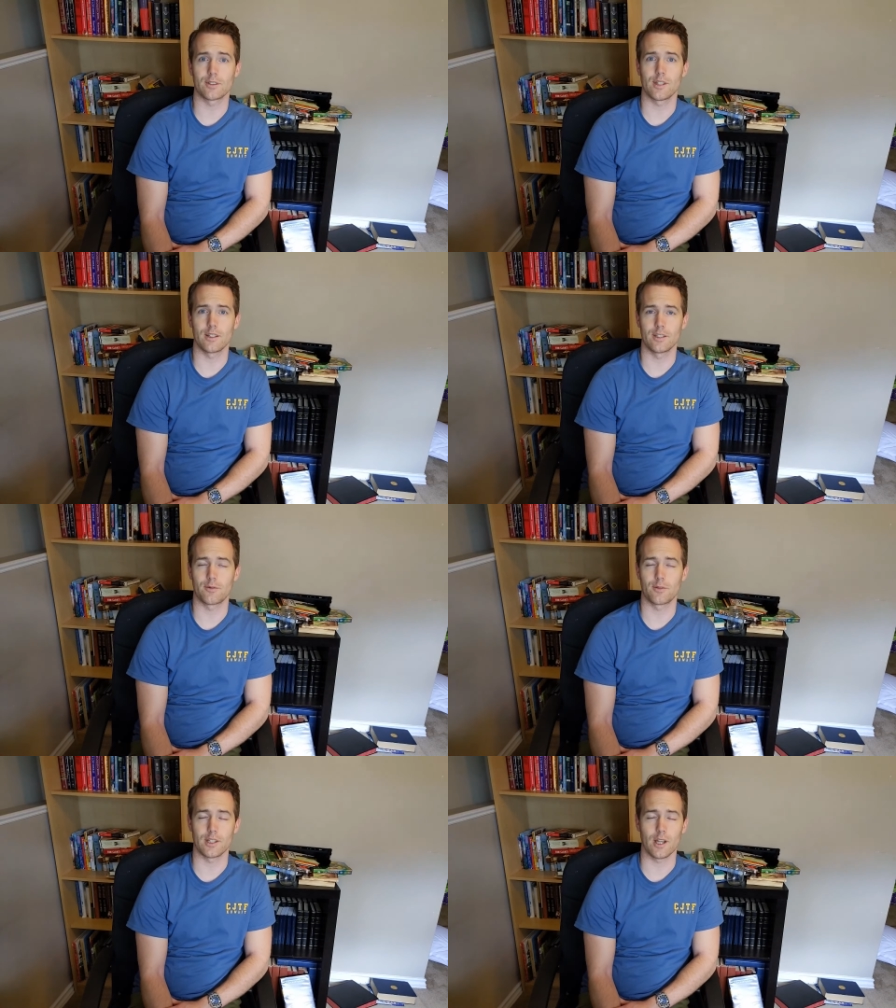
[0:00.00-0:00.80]
slightly
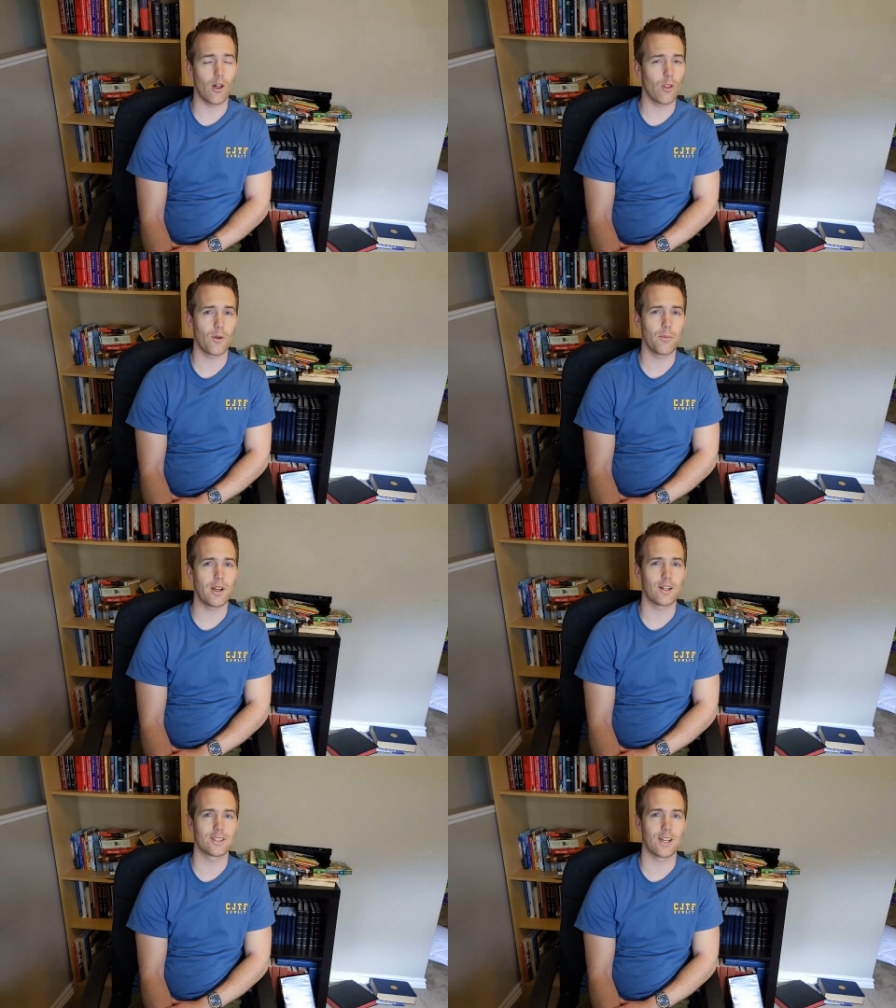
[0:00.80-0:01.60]
differently, although it may
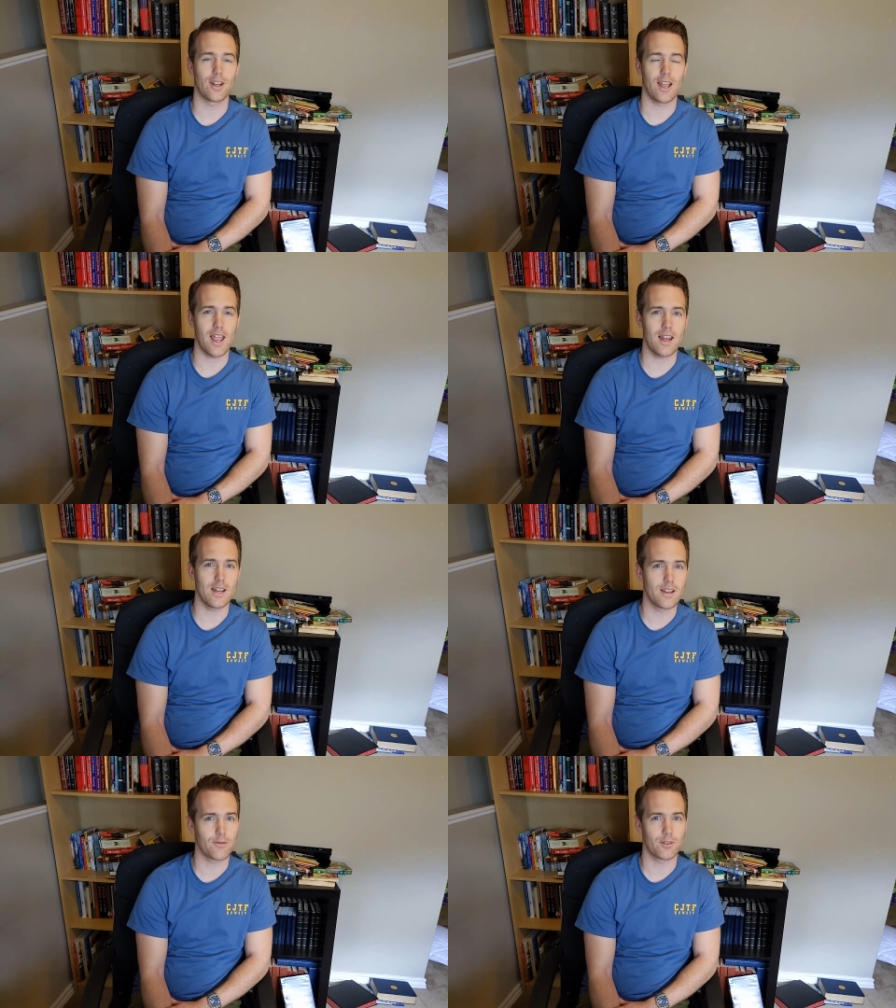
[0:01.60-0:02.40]
not sound any
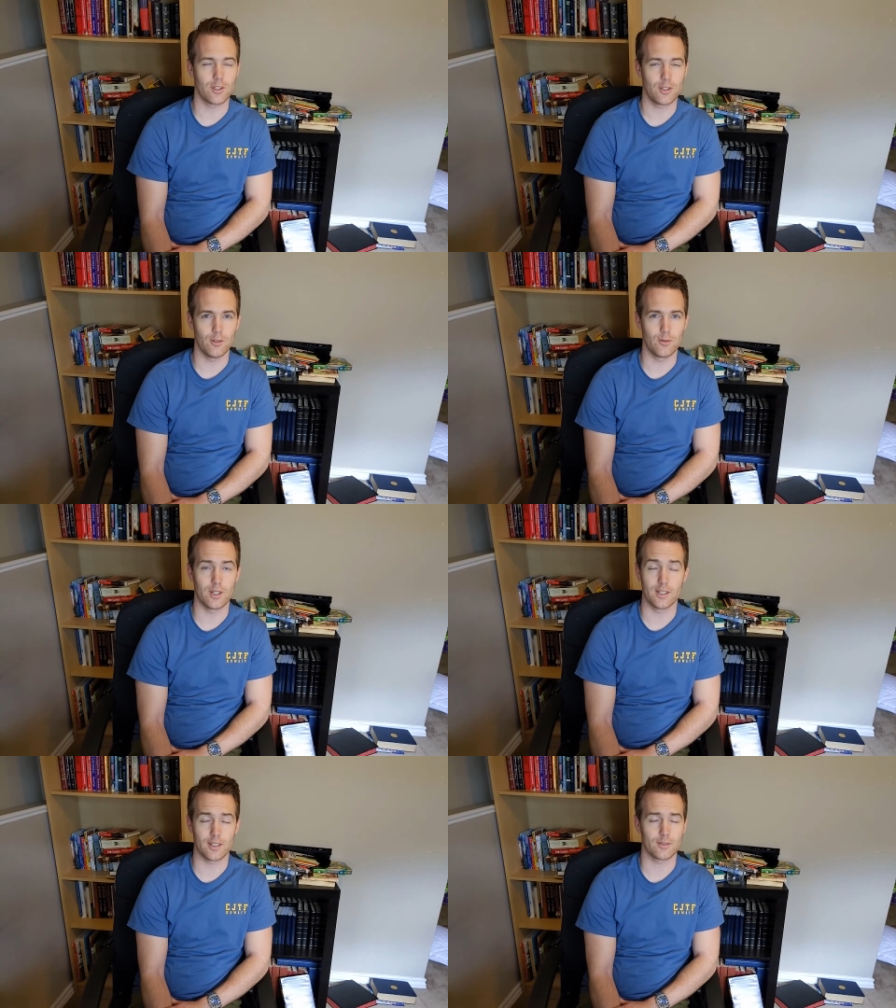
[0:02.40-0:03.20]
different to you.
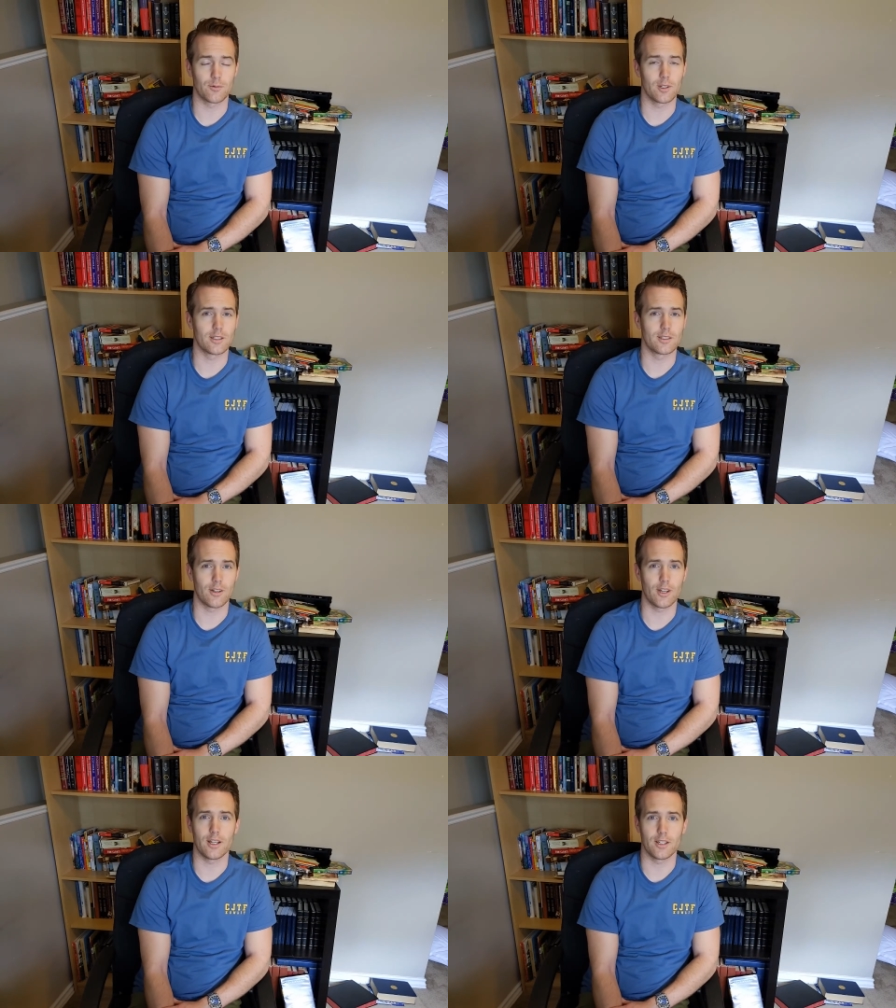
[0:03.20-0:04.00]
It doesn't really
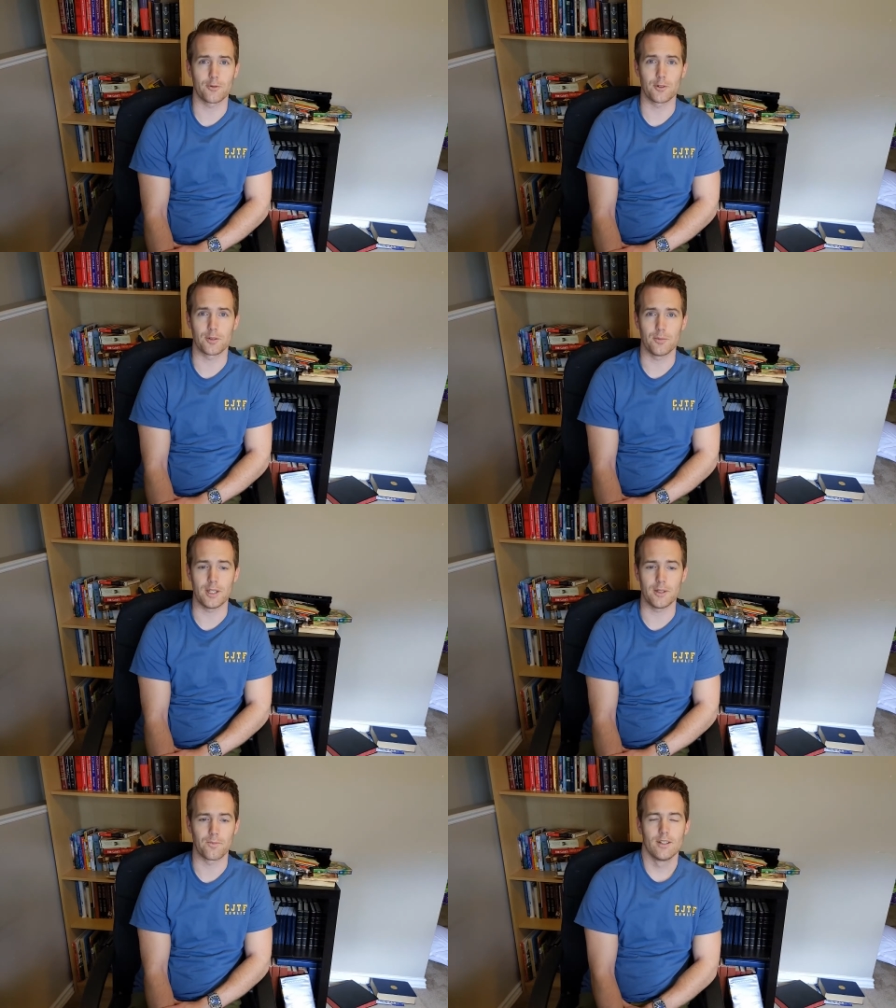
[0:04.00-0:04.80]
sound any different to
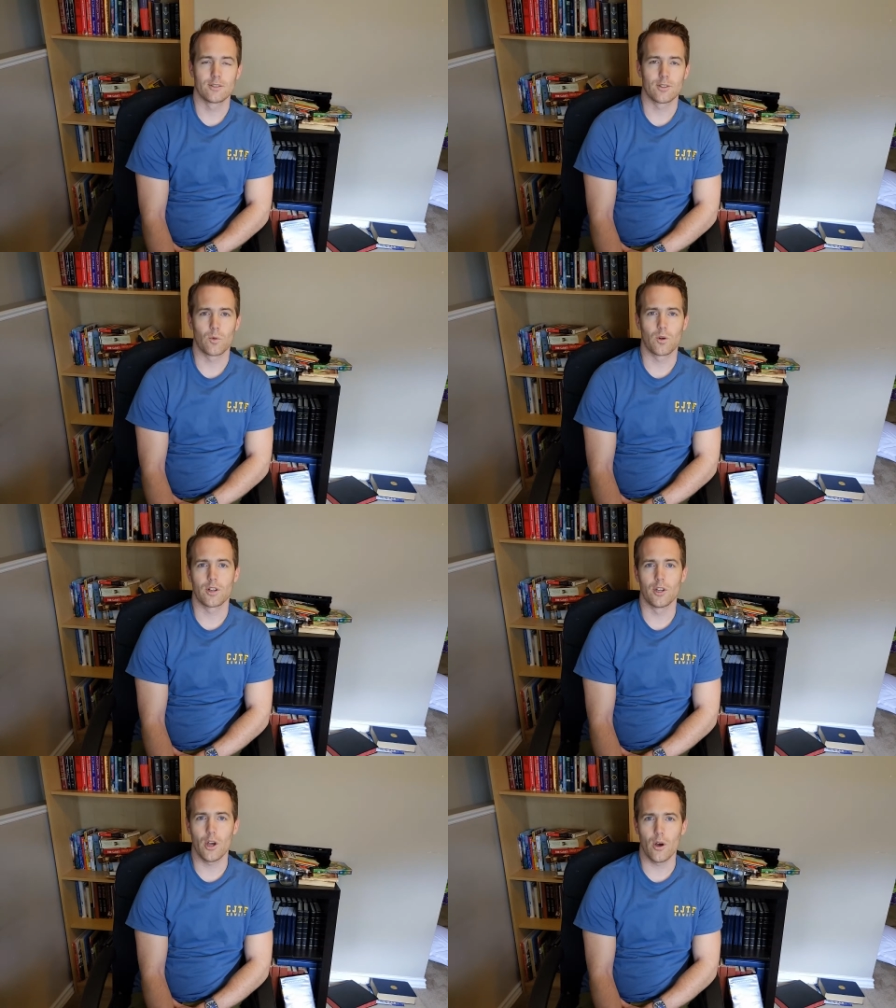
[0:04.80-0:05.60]
me. So the word
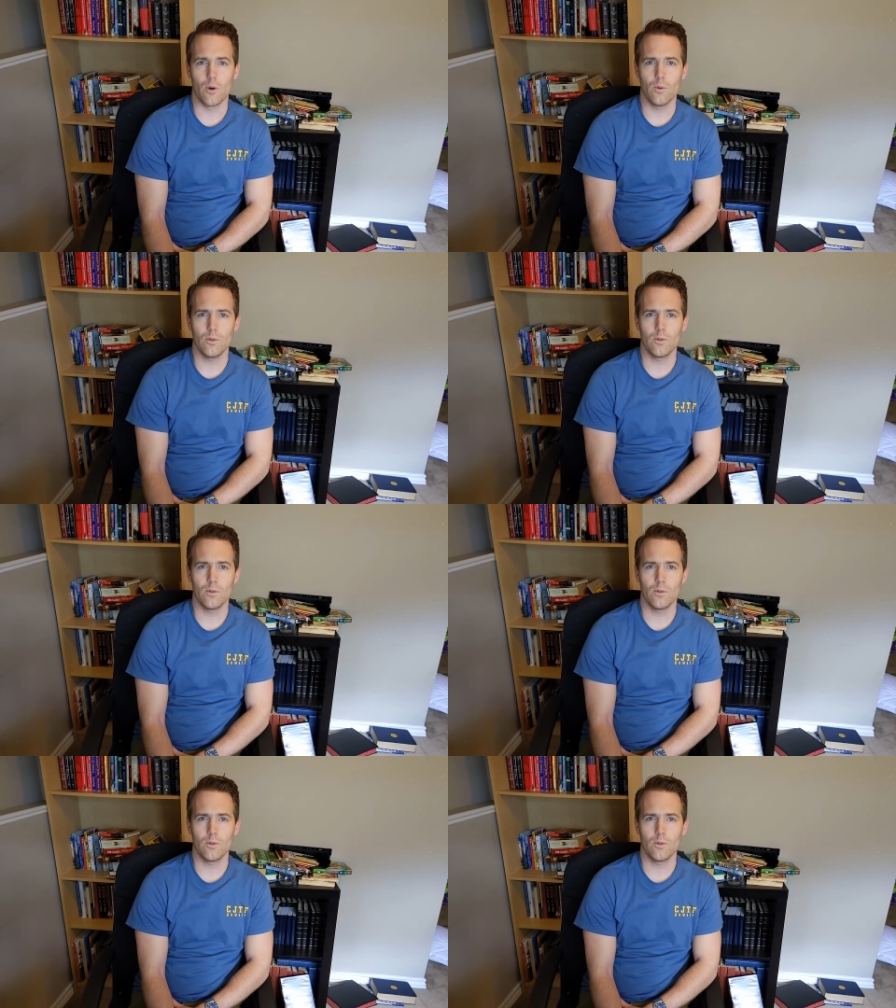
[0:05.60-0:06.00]
no,